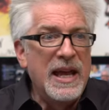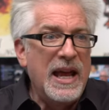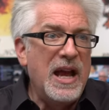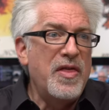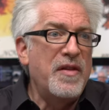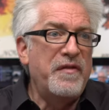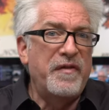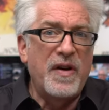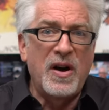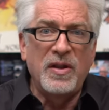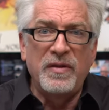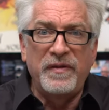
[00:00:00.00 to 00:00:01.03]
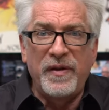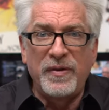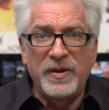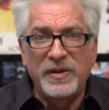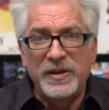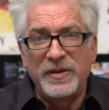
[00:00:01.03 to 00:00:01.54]
and the follow
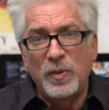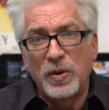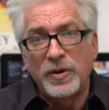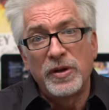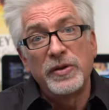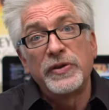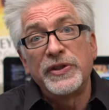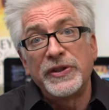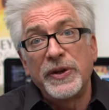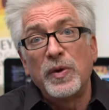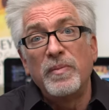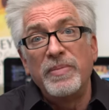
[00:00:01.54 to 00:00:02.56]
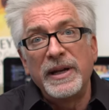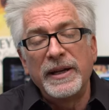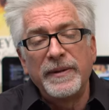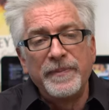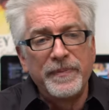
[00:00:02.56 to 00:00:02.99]
focuses weren't so big.